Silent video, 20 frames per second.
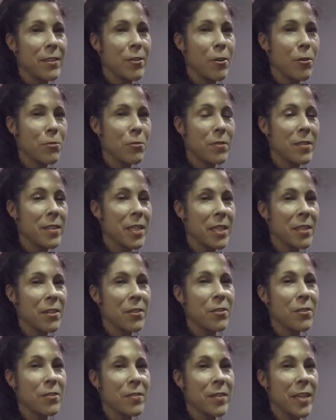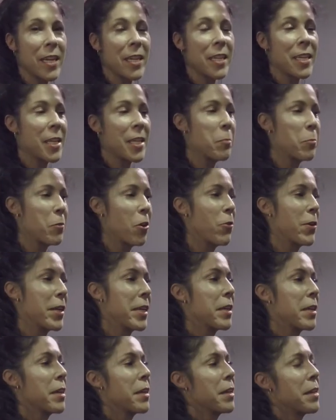those signals and keep
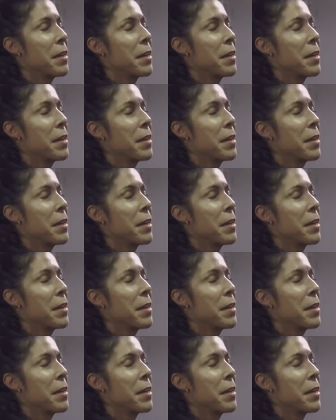going.